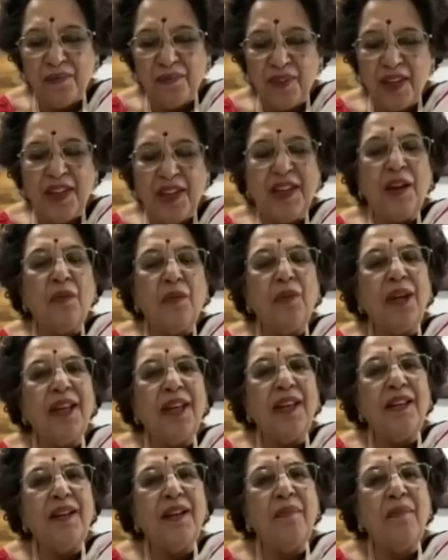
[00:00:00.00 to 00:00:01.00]
Inner
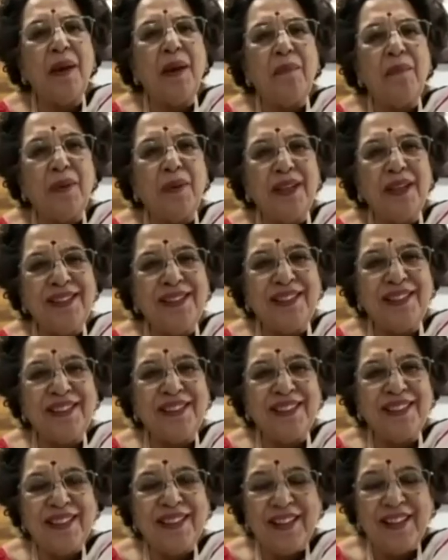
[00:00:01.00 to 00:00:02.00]
Wheel
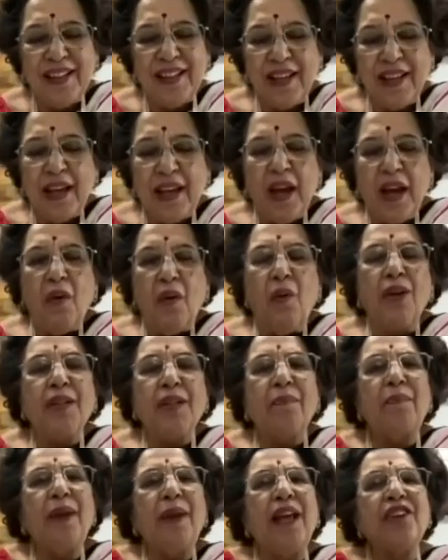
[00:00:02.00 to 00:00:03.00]
members, what
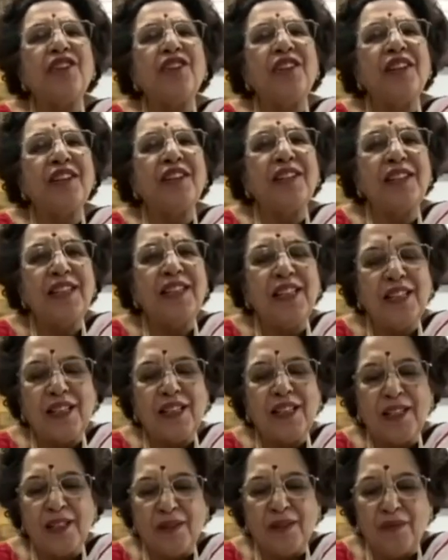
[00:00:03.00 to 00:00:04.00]
a pleasure it is